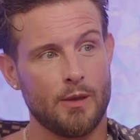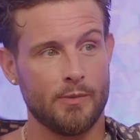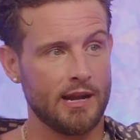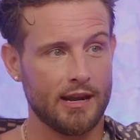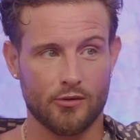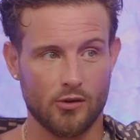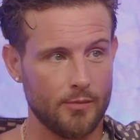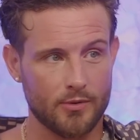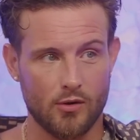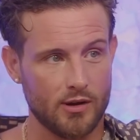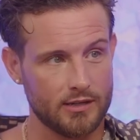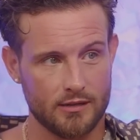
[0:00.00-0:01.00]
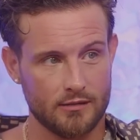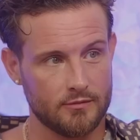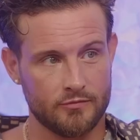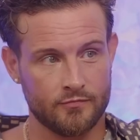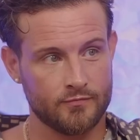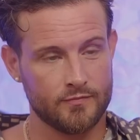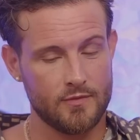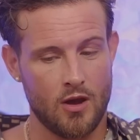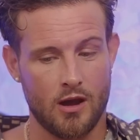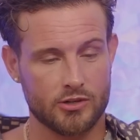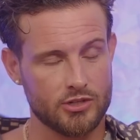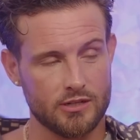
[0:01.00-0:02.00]
I mean, I grew up going to
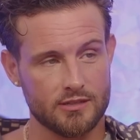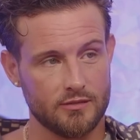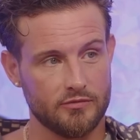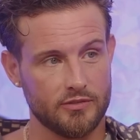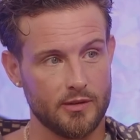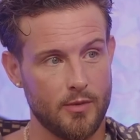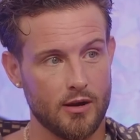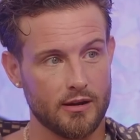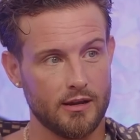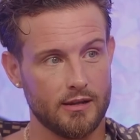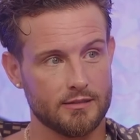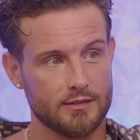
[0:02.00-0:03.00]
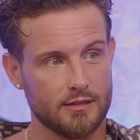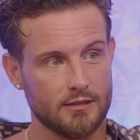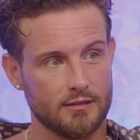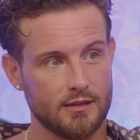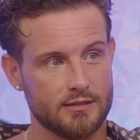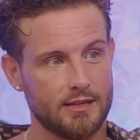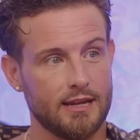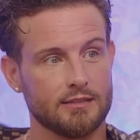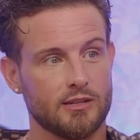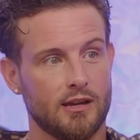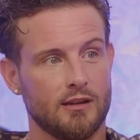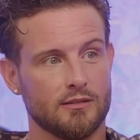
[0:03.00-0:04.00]
auctions and flea markets and estate
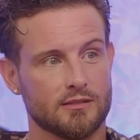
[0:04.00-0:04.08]
sales.